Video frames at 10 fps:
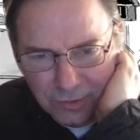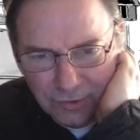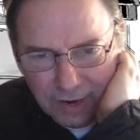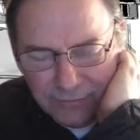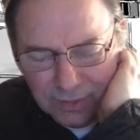
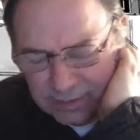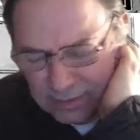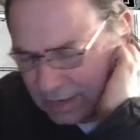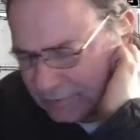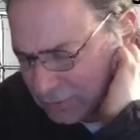graphic
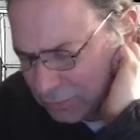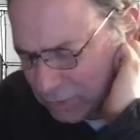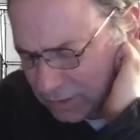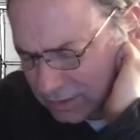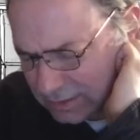novel
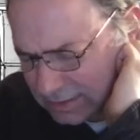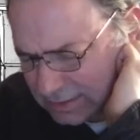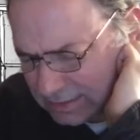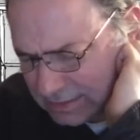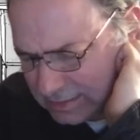world.
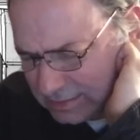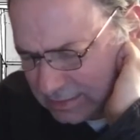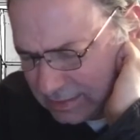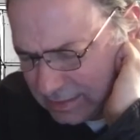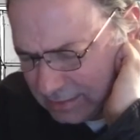
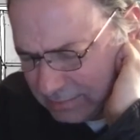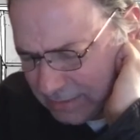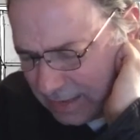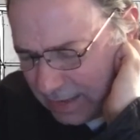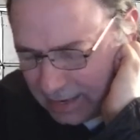
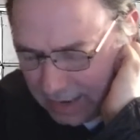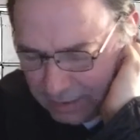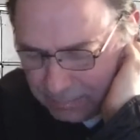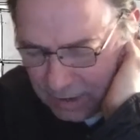And my